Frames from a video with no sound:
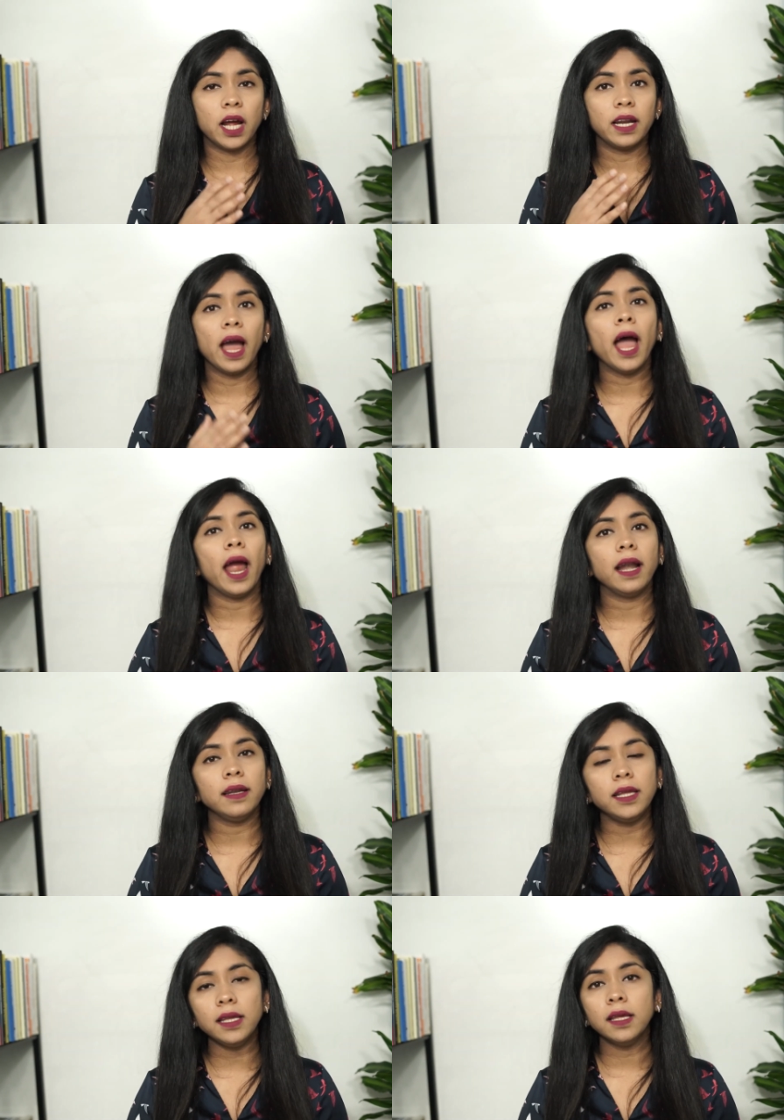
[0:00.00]
that
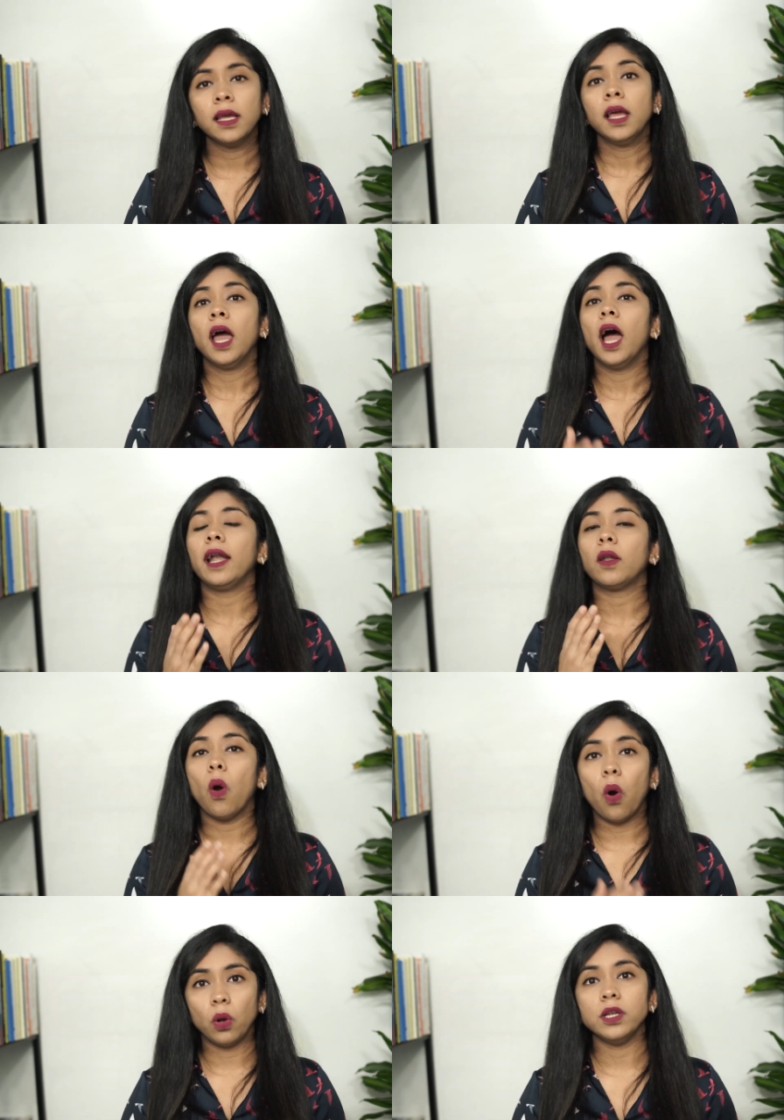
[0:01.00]
handy at
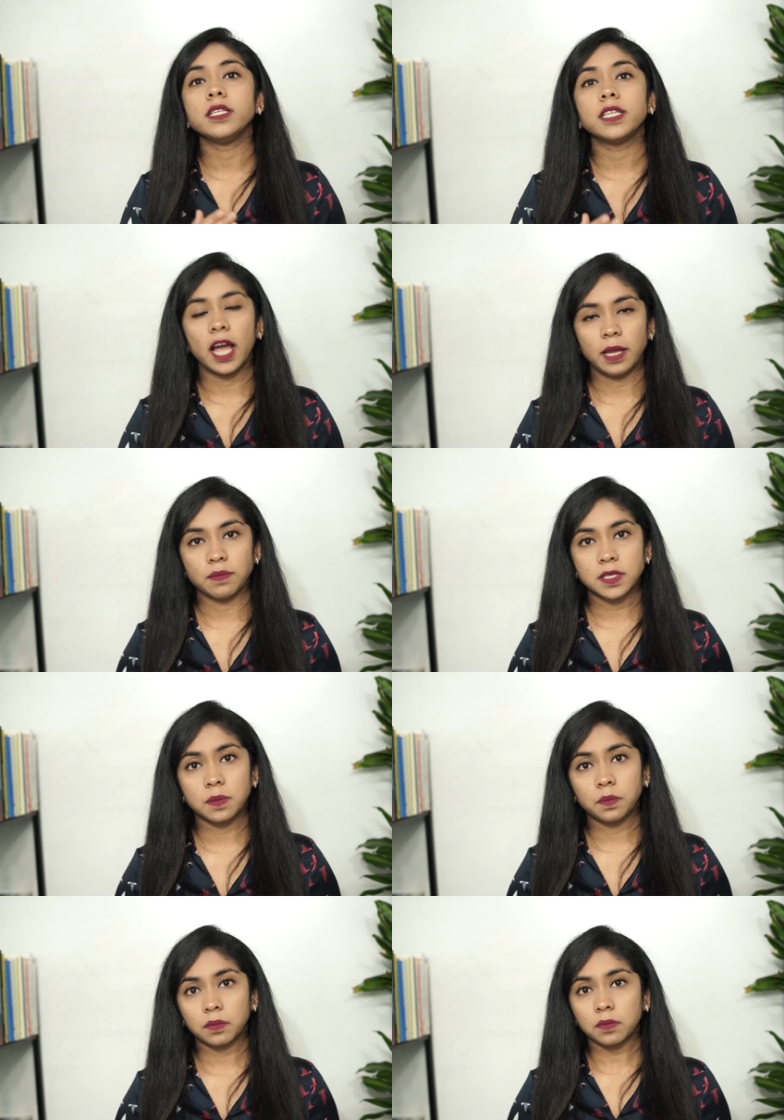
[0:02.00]
all times.